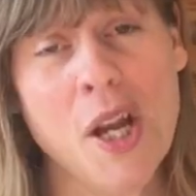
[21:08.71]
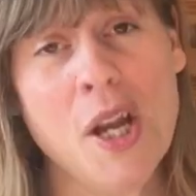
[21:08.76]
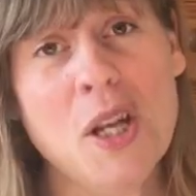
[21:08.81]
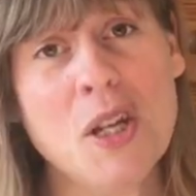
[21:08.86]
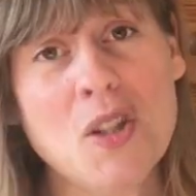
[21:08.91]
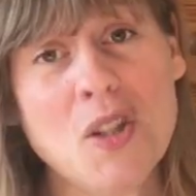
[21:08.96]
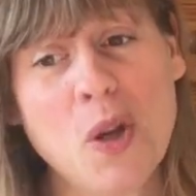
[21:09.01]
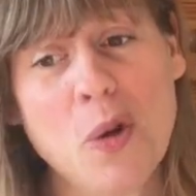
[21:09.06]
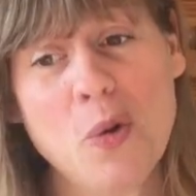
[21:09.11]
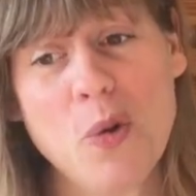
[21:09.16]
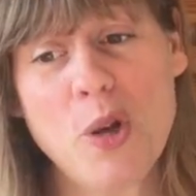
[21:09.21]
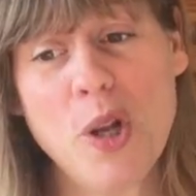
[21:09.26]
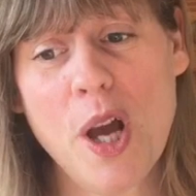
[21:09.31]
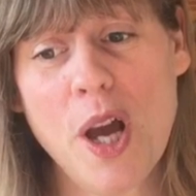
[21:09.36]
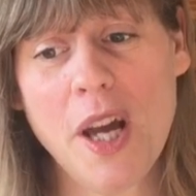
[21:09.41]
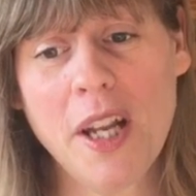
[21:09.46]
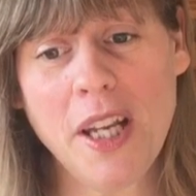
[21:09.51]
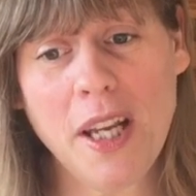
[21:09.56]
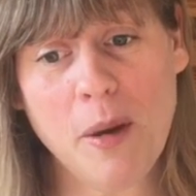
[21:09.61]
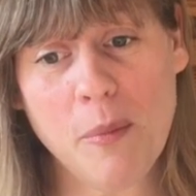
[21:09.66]
So
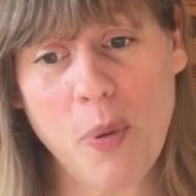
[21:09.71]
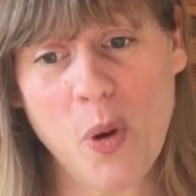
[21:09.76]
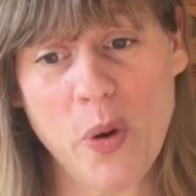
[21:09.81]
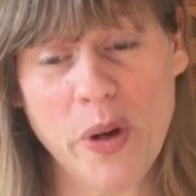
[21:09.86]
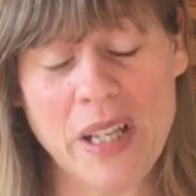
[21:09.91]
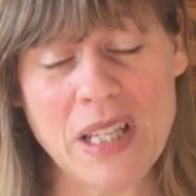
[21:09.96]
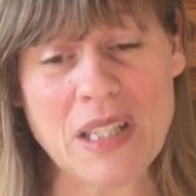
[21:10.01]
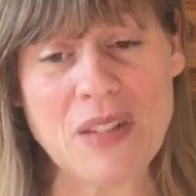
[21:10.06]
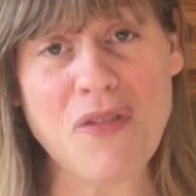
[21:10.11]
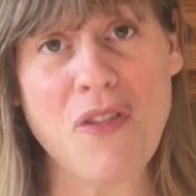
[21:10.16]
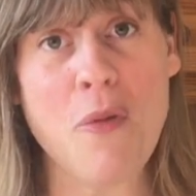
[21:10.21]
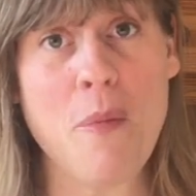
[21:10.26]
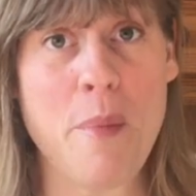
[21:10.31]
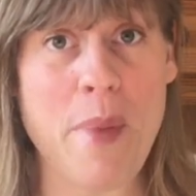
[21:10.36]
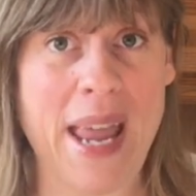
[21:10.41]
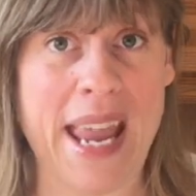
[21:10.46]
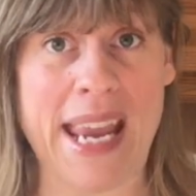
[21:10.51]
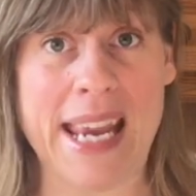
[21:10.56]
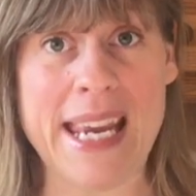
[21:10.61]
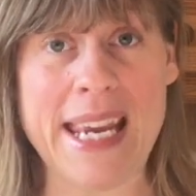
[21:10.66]
learning points for
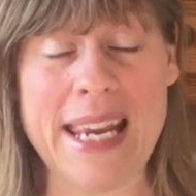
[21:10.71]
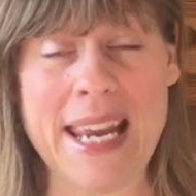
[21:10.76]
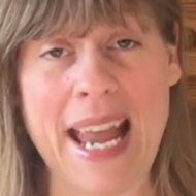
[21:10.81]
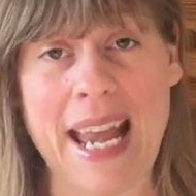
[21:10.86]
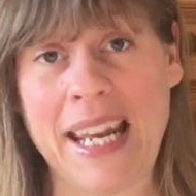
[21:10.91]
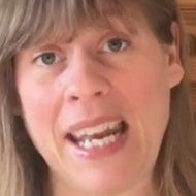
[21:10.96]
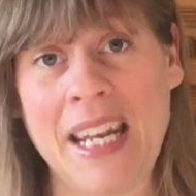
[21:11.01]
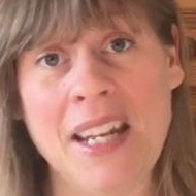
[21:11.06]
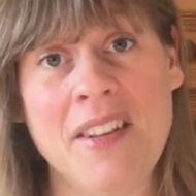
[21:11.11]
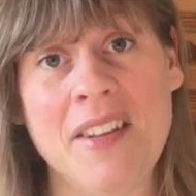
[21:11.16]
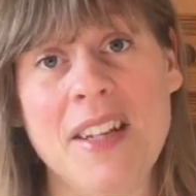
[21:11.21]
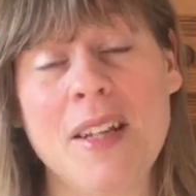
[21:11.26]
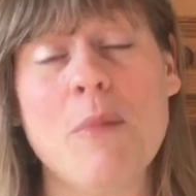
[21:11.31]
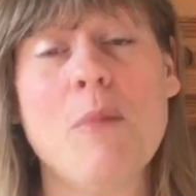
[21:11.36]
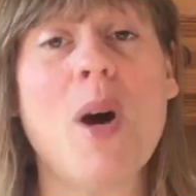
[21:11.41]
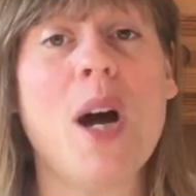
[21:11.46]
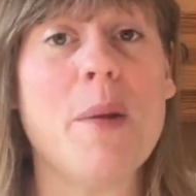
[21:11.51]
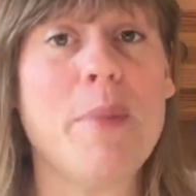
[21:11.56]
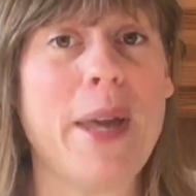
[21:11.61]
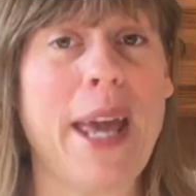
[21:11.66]
me and anything that
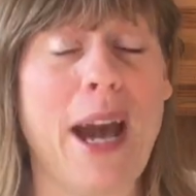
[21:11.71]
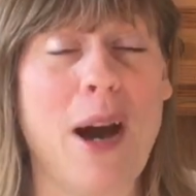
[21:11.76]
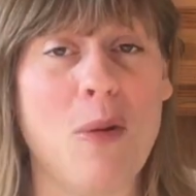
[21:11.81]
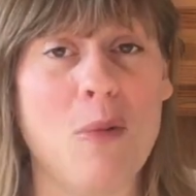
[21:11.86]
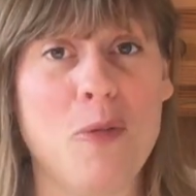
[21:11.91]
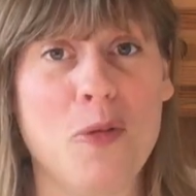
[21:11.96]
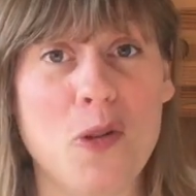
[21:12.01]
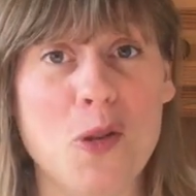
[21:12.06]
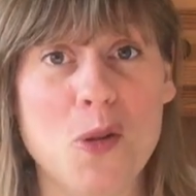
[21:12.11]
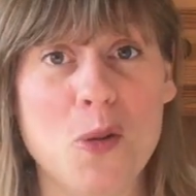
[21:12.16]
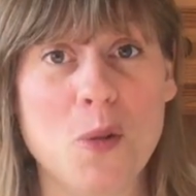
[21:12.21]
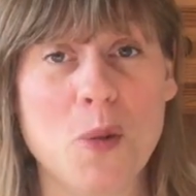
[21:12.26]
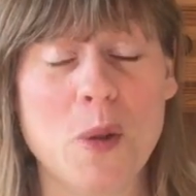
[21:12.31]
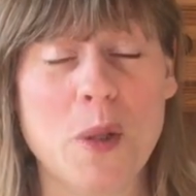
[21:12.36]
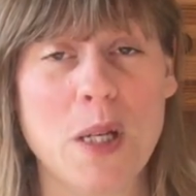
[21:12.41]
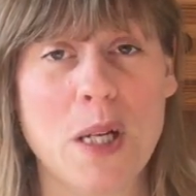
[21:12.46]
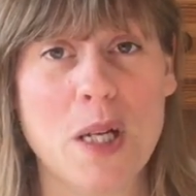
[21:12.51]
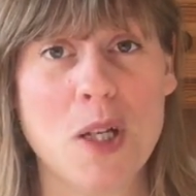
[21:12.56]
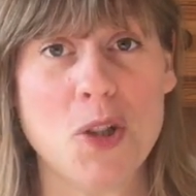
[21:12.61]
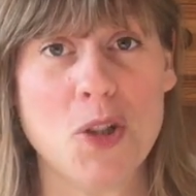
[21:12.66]
might be helpful
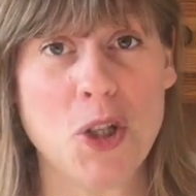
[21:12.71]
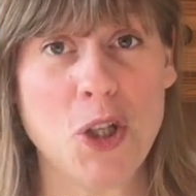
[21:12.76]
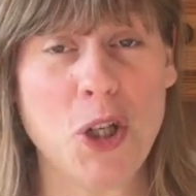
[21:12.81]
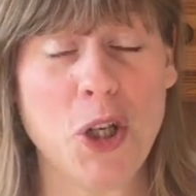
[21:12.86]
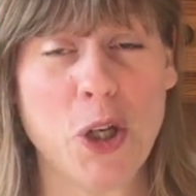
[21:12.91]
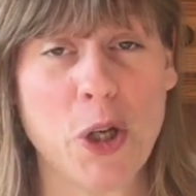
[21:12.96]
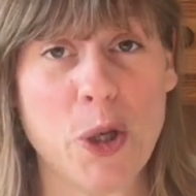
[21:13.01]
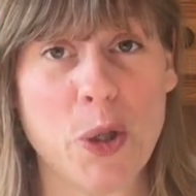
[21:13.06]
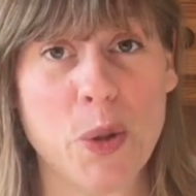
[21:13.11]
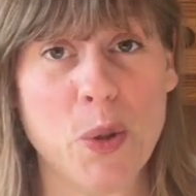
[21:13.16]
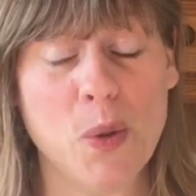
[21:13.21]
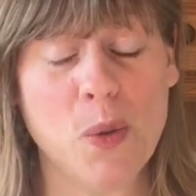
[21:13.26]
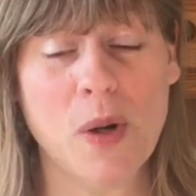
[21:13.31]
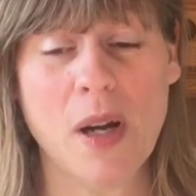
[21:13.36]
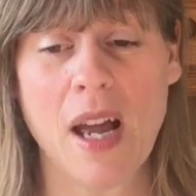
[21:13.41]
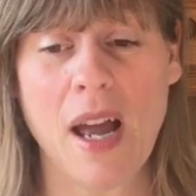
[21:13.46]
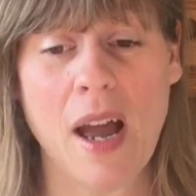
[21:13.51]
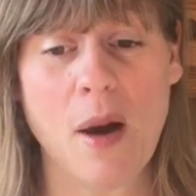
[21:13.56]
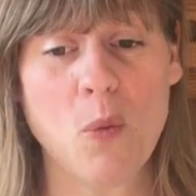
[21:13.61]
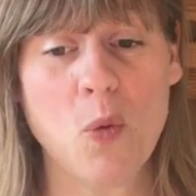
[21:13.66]
to you
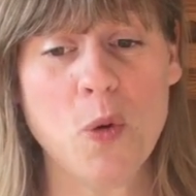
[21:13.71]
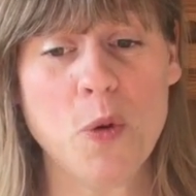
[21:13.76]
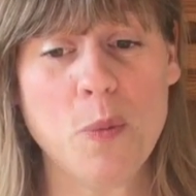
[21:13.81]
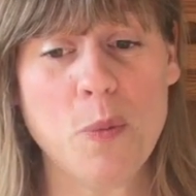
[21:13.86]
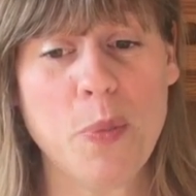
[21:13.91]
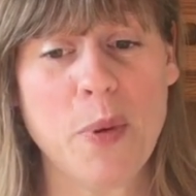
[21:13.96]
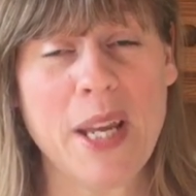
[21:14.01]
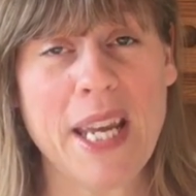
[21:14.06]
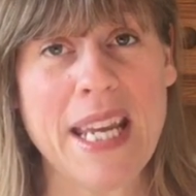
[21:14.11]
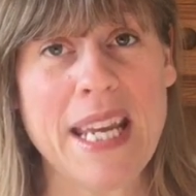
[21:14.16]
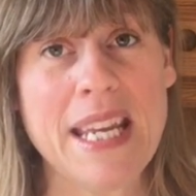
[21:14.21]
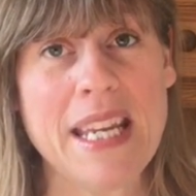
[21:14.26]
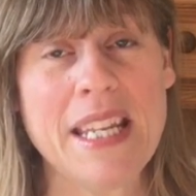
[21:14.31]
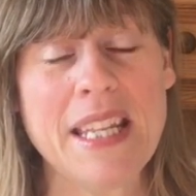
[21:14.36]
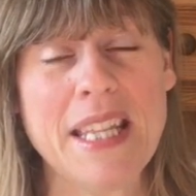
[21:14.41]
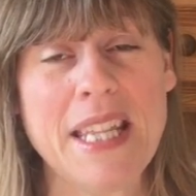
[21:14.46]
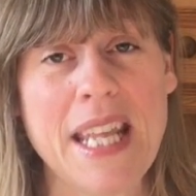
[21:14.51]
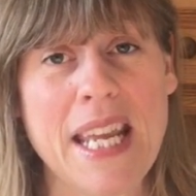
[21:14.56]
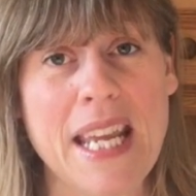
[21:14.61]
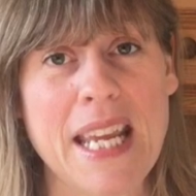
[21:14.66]
would be
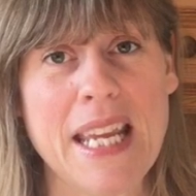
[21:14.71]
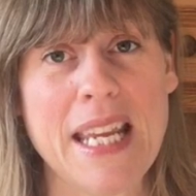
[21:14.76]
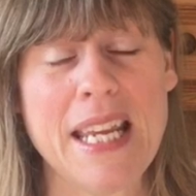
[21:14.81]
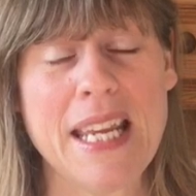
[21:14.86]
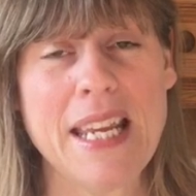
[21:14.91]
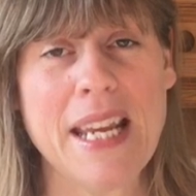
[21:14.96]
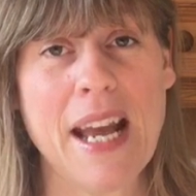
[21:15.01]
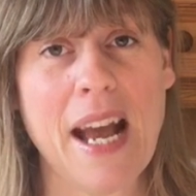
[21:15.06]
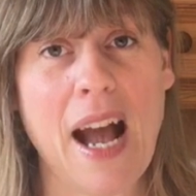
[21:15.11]
the,